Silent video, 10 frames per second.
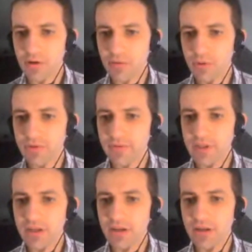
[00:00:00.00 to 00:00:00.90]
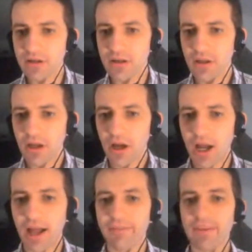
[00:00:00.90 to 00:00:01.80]
Uh, what Virik?
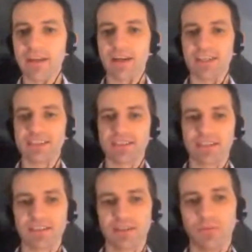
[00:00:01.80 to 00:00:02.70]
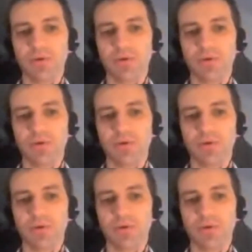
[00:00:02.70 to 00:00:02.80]
Ah, Virik asked, uh,